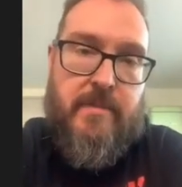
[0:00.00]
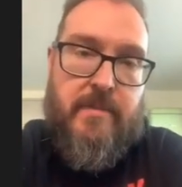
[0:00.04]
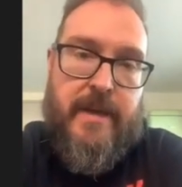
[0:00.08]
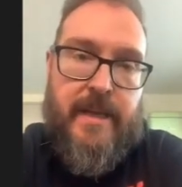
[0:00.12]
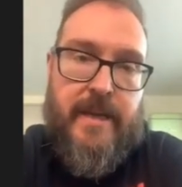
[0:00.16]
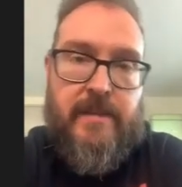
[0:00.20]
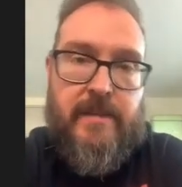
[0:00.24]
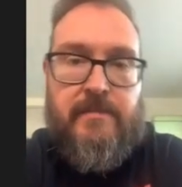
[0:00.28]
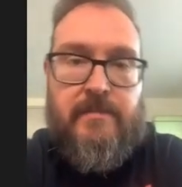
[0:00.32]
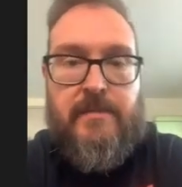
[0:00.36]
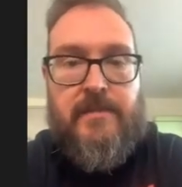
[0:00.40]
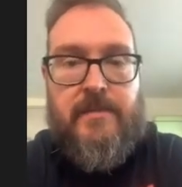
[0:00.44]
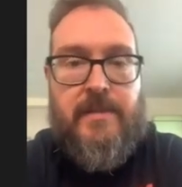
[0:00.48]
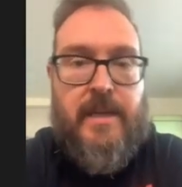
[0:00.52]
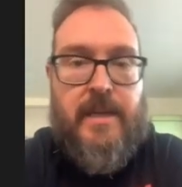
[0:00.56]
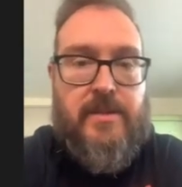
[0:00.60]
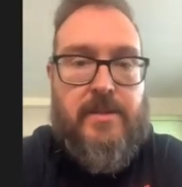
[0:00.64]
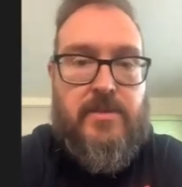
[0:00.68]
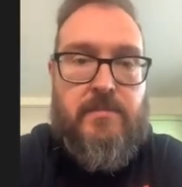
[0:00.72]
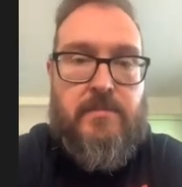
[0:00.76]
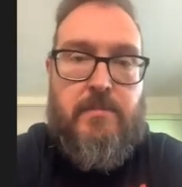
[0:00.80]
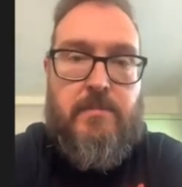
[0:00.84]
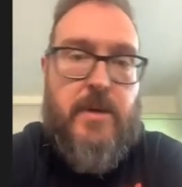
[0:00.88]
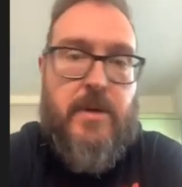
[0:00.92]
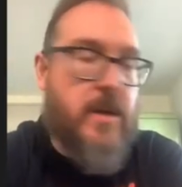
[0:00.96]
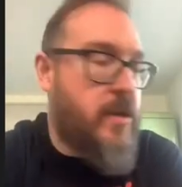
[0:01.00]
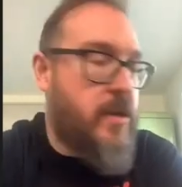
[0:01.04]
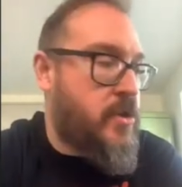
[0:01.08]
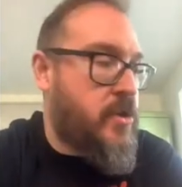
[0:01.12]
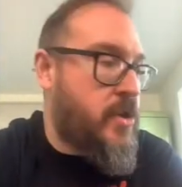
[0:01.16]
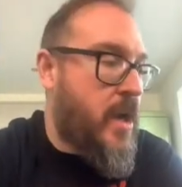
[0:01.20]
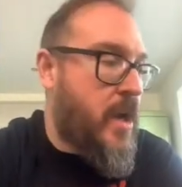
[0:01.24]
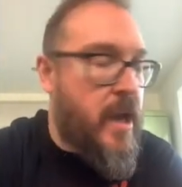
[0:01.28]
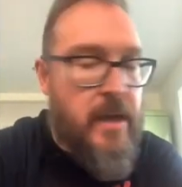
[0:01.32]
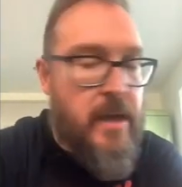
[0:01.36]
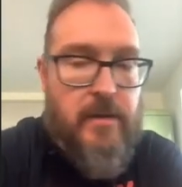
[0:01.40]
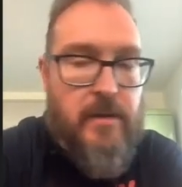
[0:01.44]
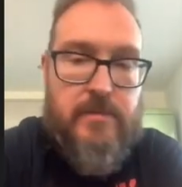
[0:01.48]
mean? Get some merch
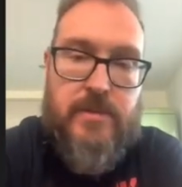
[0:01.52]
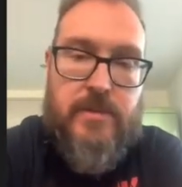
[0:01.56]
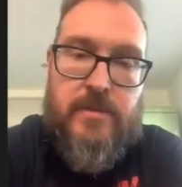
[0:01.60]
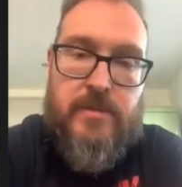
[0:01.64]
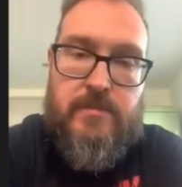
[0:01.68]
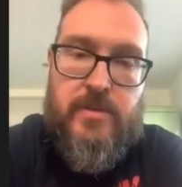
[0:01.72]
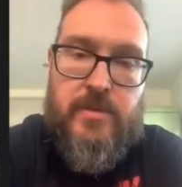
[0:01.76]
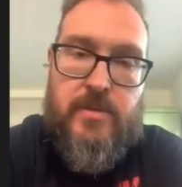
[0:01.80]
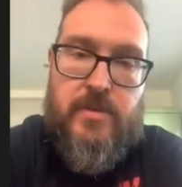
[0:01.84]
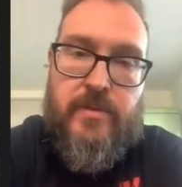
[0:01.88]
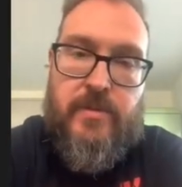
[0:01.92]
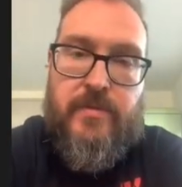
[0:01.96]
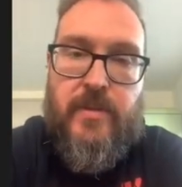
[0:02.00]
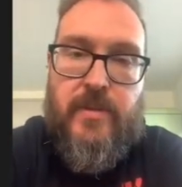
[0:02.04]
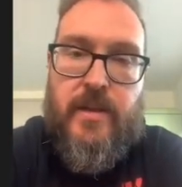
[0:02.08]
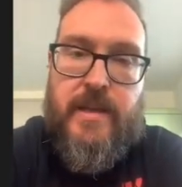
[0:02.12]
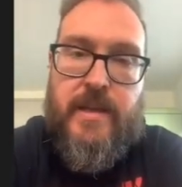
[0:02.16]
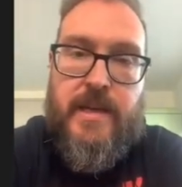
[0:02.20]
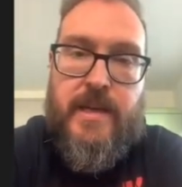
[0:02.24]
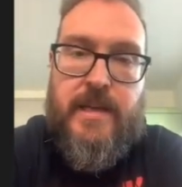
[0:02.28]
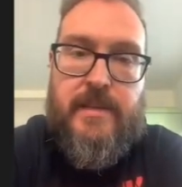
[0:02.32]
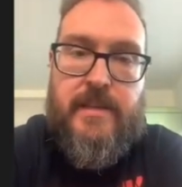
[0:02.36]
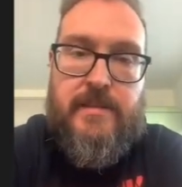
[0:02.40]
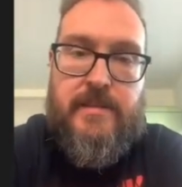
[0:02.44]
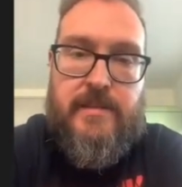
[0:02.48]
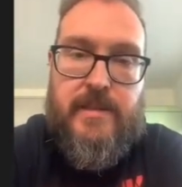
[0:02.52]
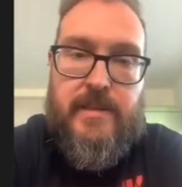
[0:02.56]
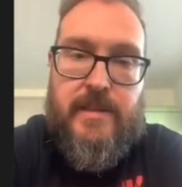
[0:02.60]
out, some stuff like that.